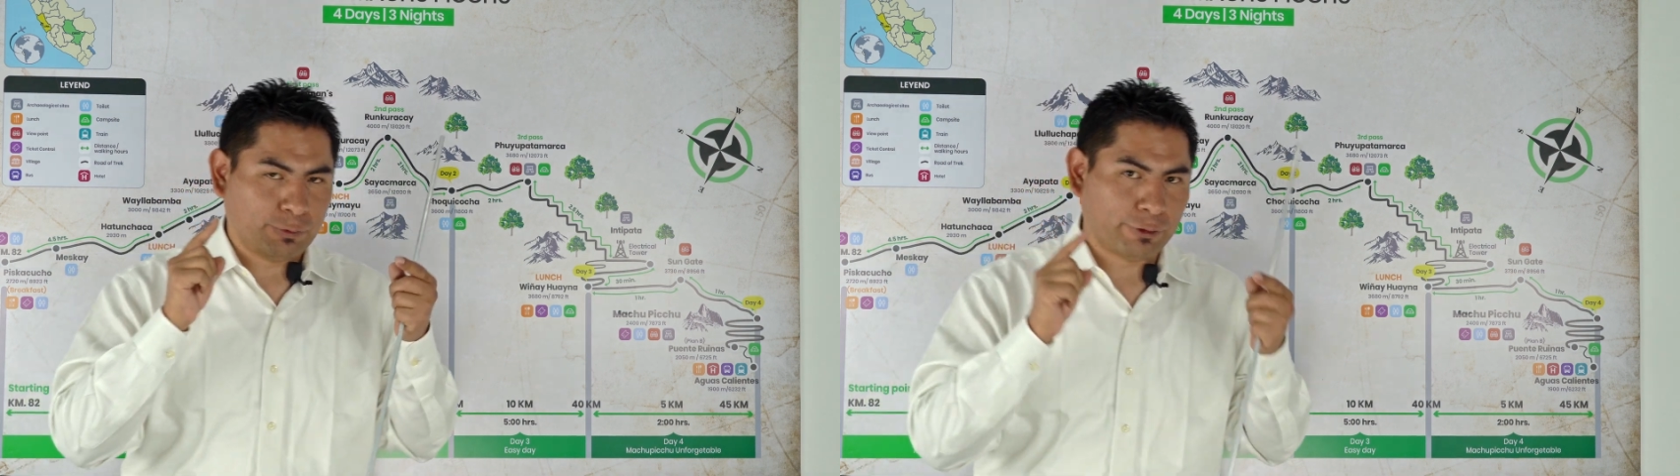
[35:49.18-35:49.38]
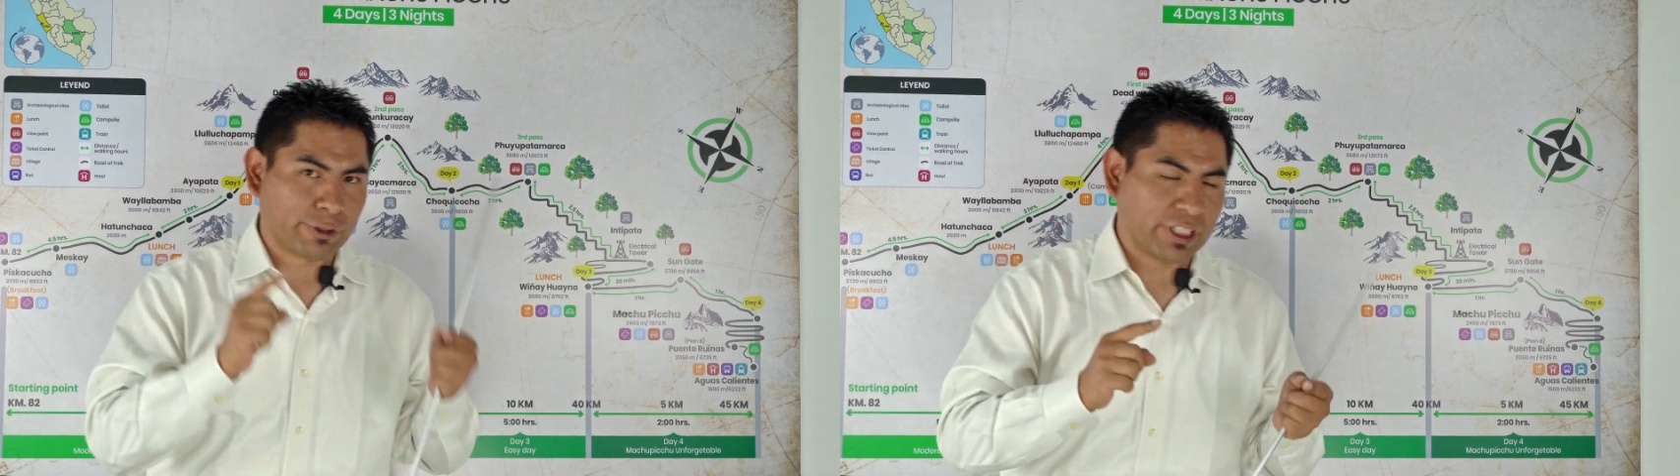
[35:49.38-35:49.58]

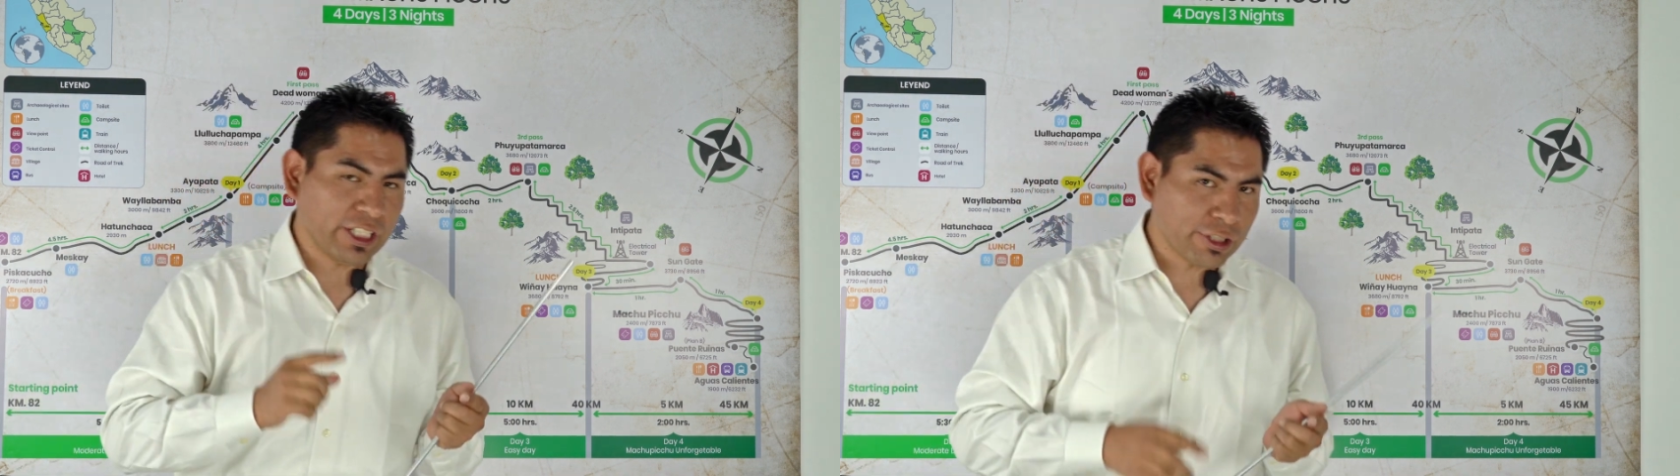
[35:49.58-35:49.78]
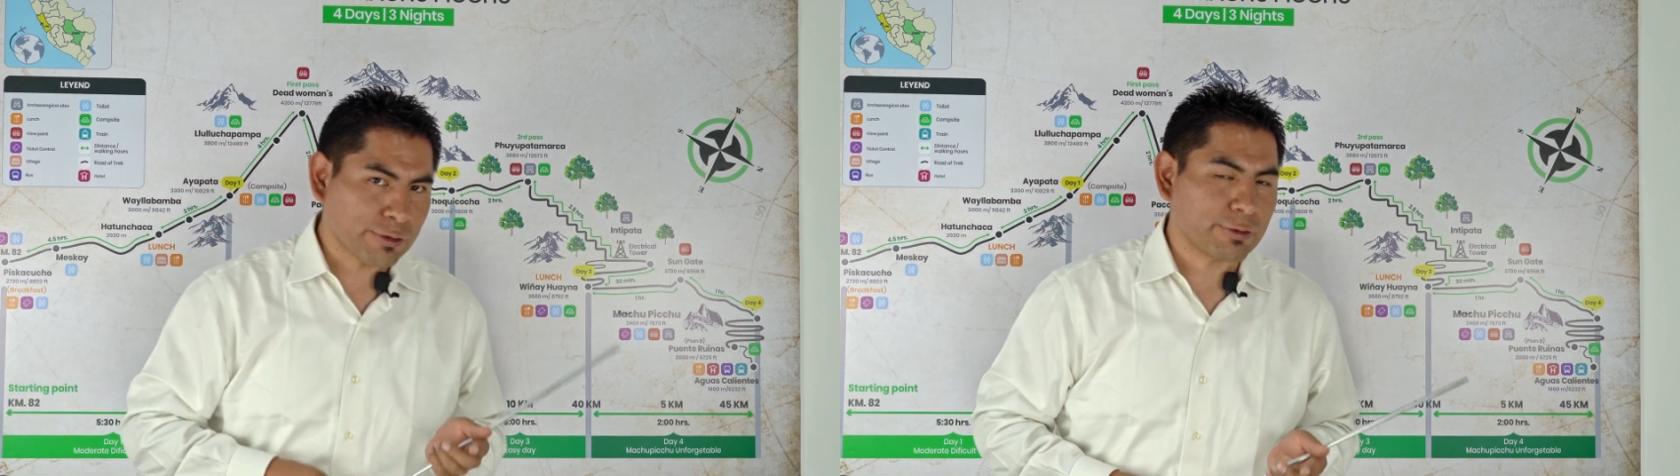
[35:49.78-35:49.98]
for
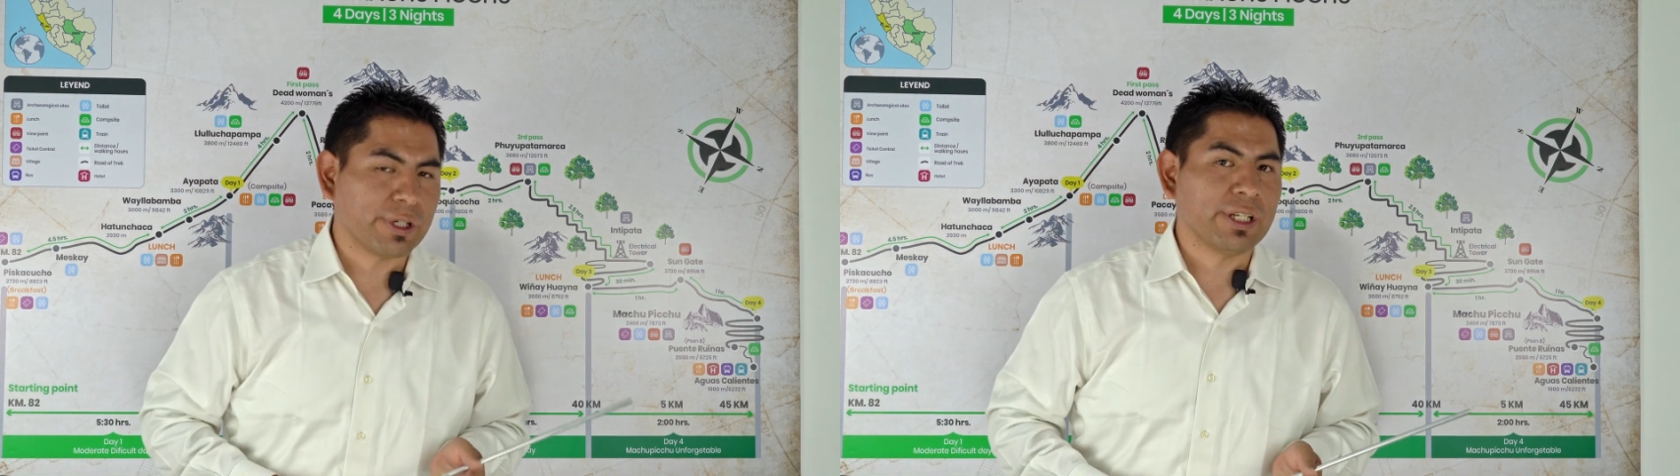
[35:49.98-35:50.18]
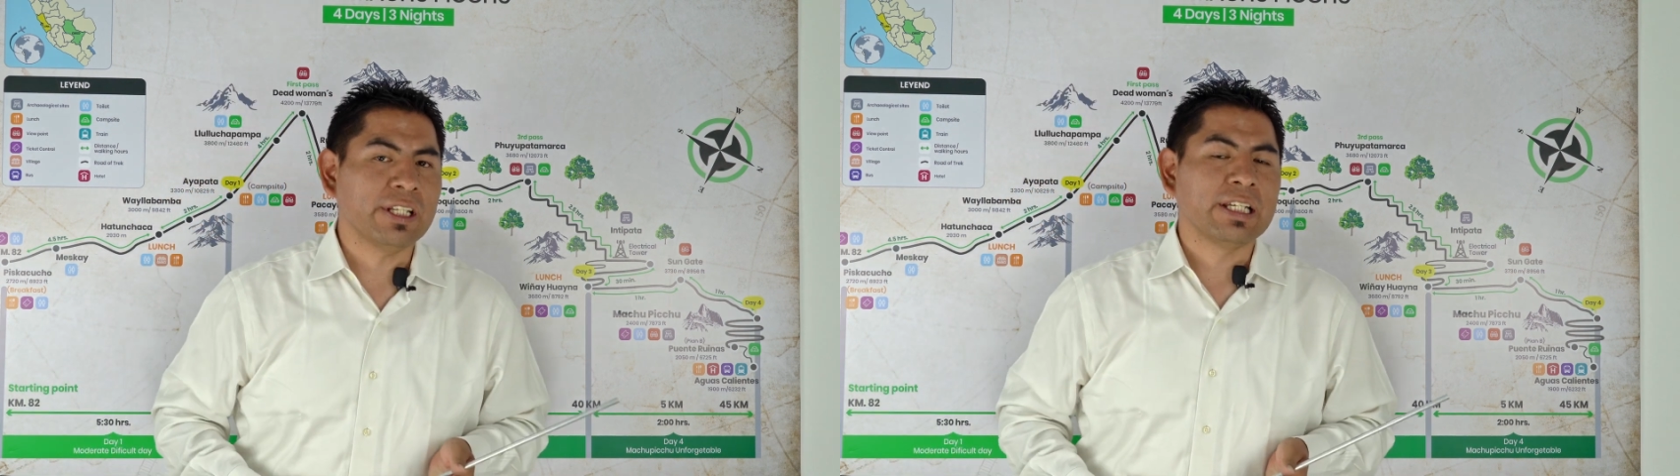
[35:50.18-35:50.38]
this
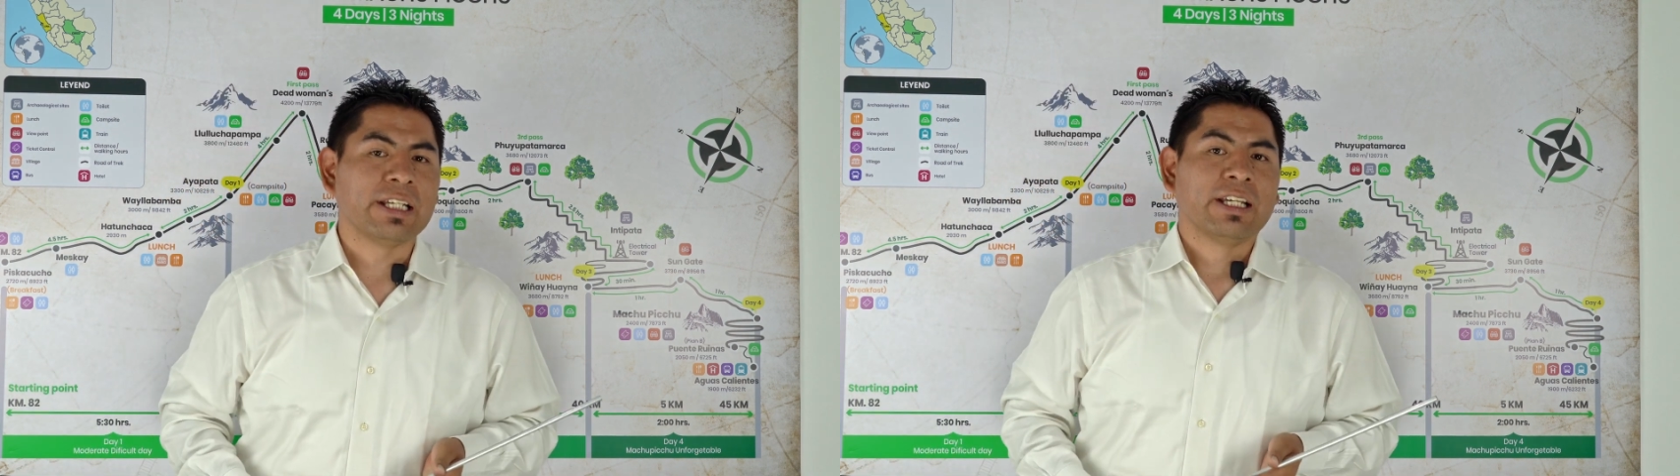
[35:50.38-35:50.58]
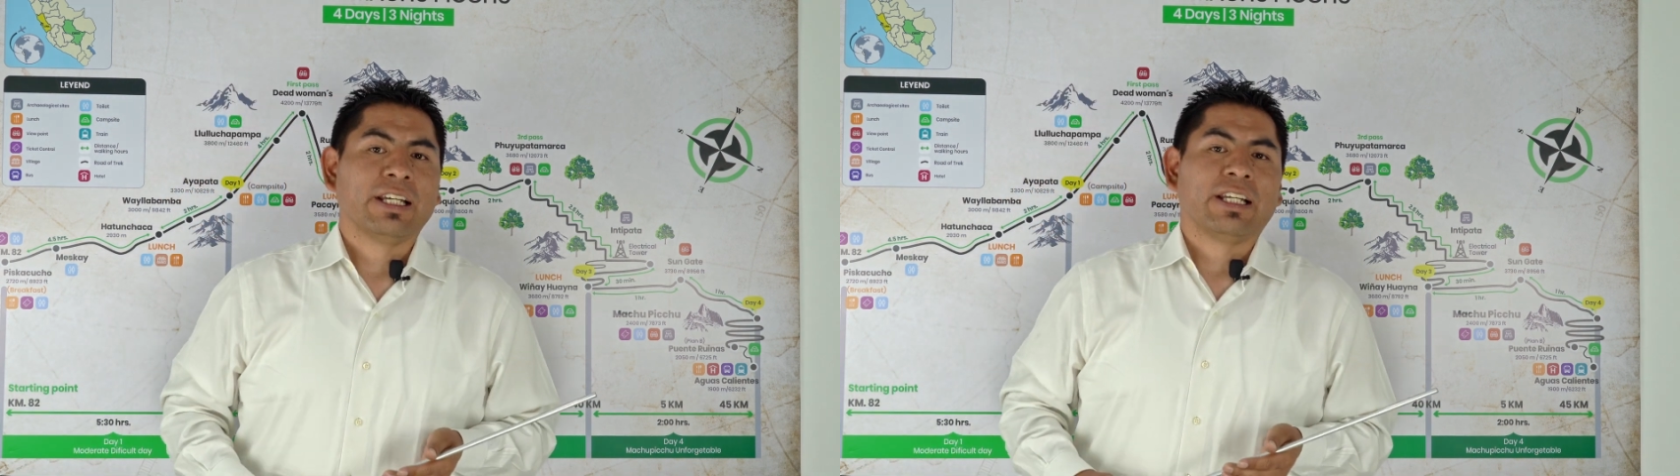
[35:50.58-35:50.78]
train,
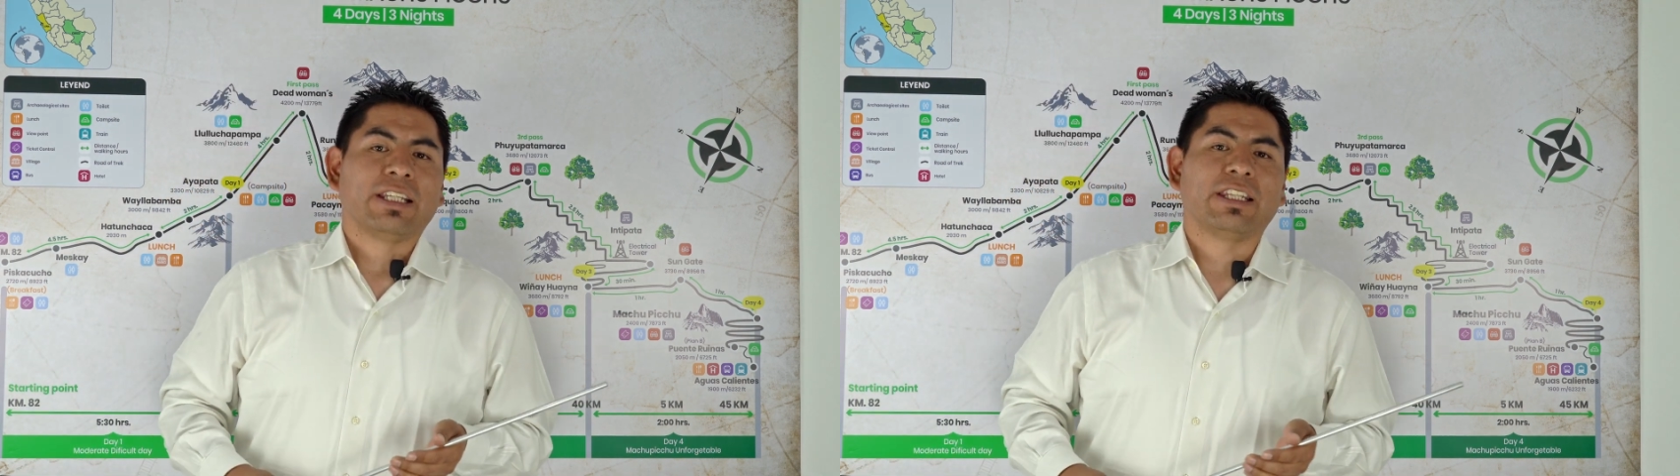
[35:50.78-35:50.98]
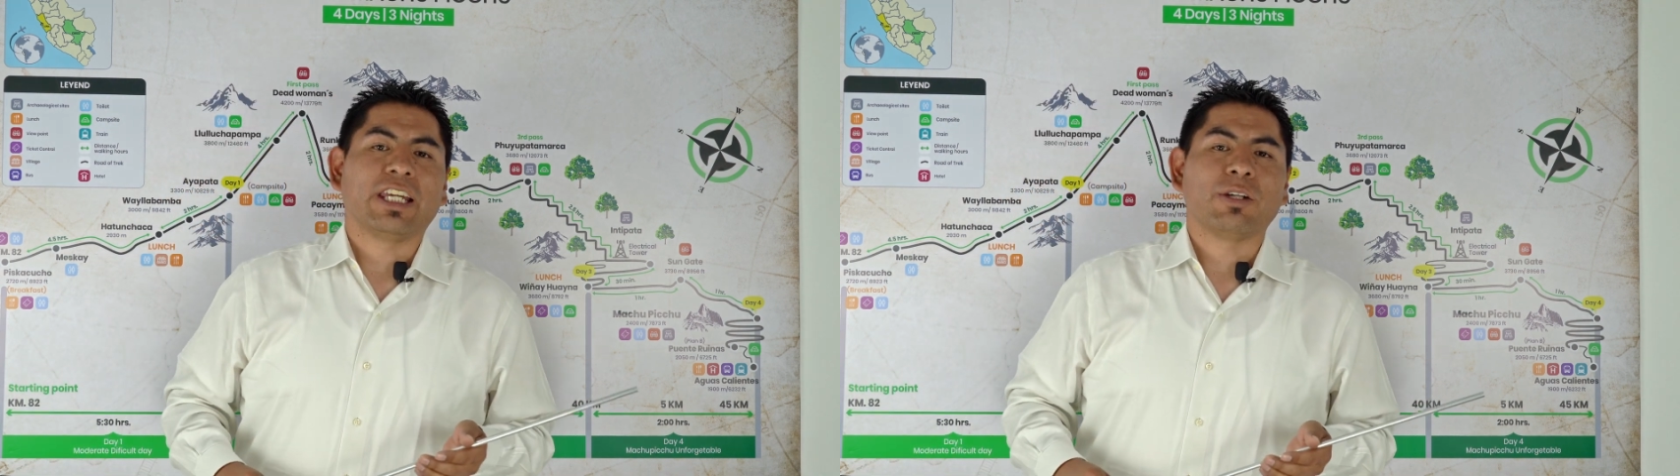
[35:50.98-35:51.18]

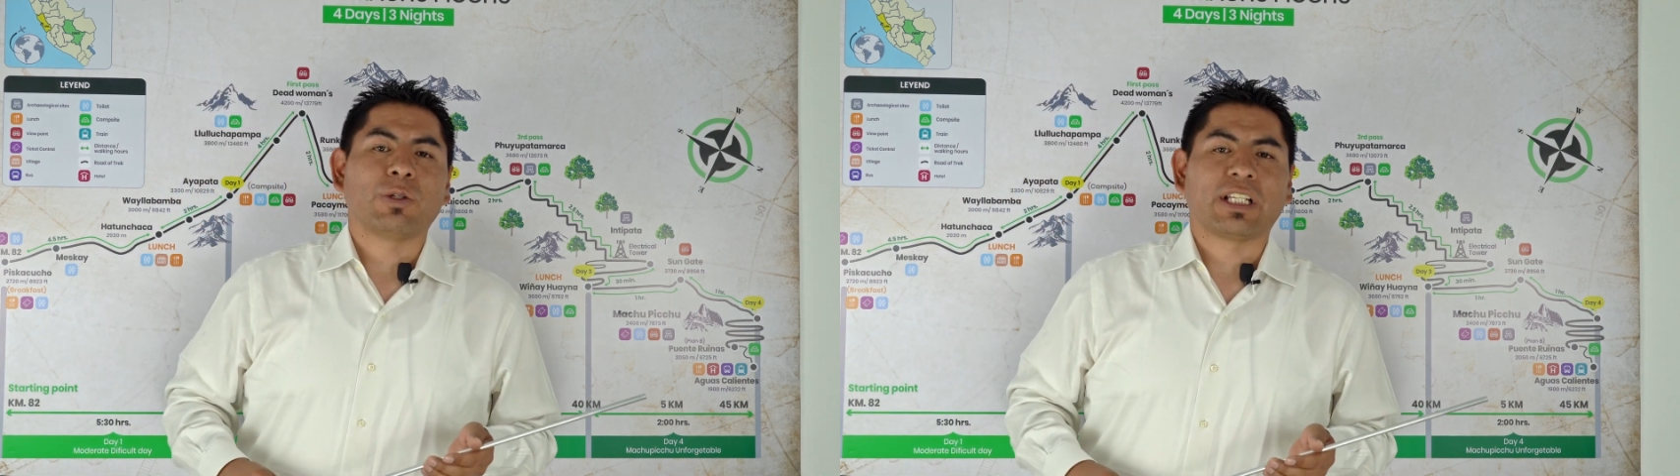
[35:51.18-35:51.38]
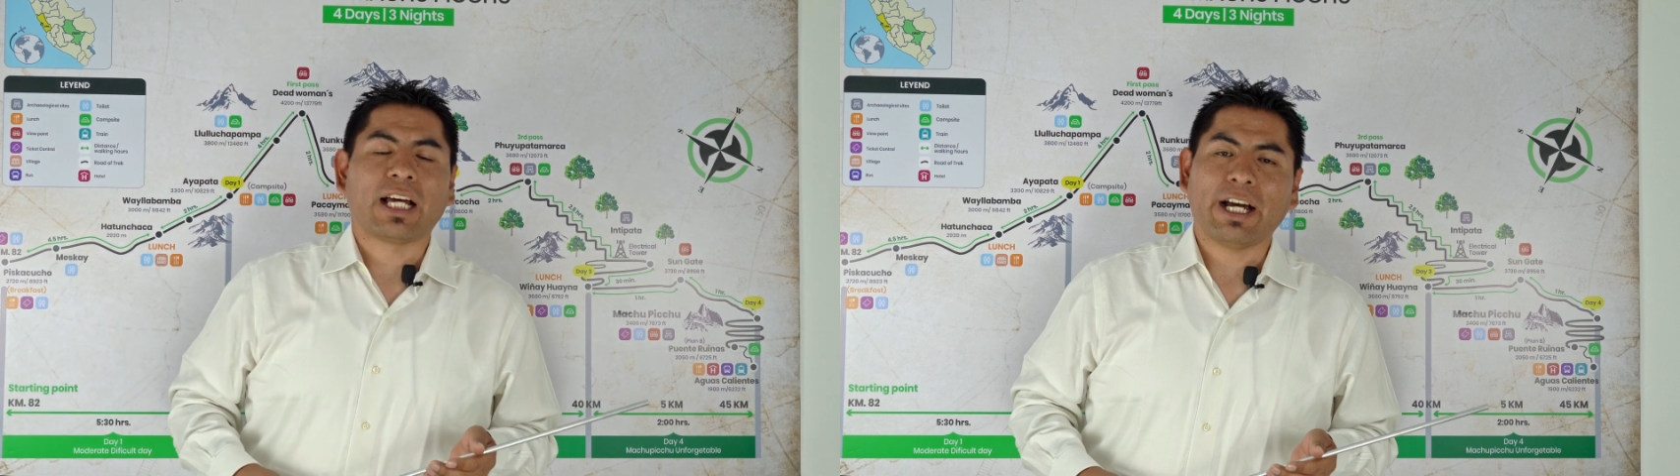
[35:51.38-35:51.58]
they
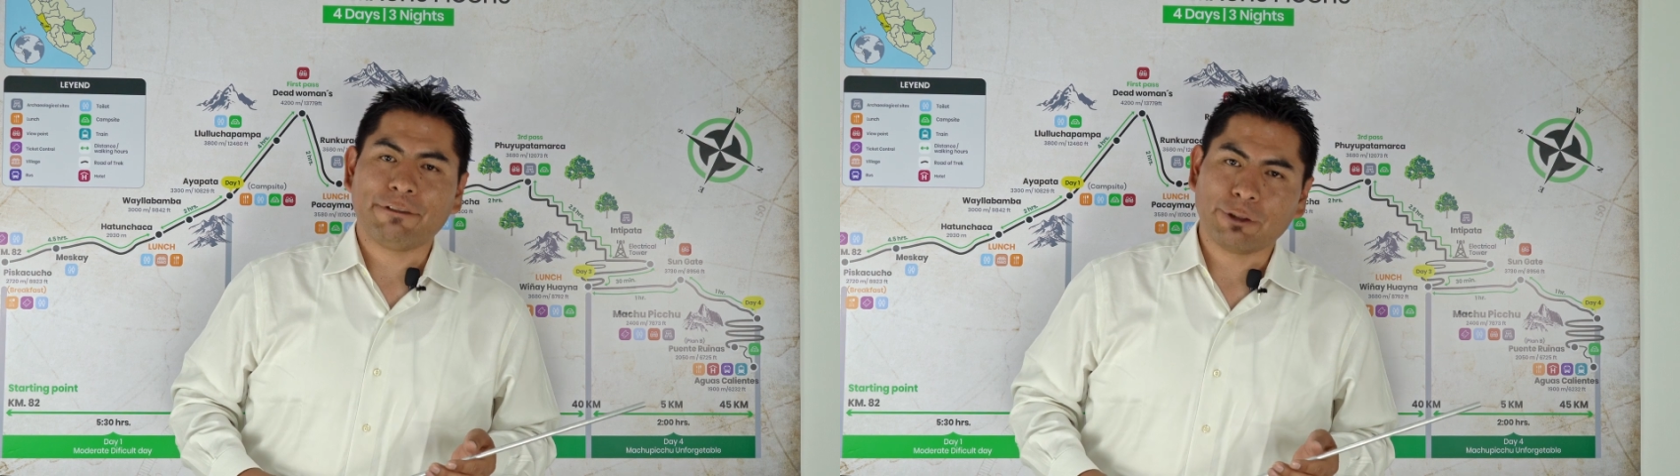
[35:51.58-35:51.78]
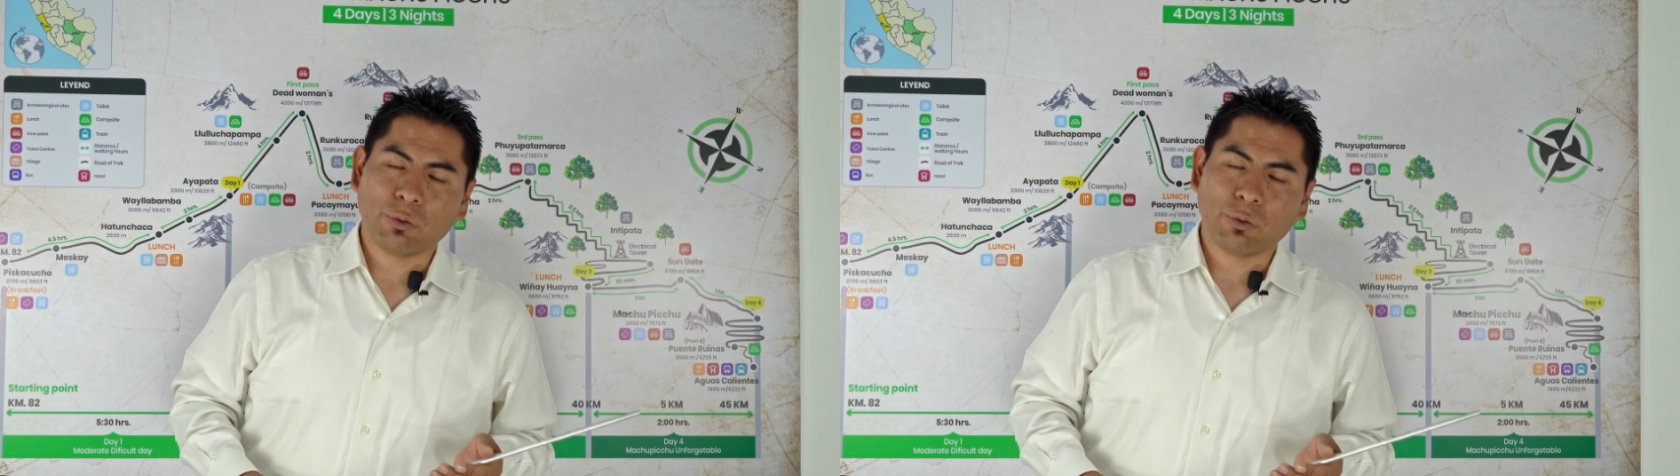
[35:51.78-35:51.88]
will have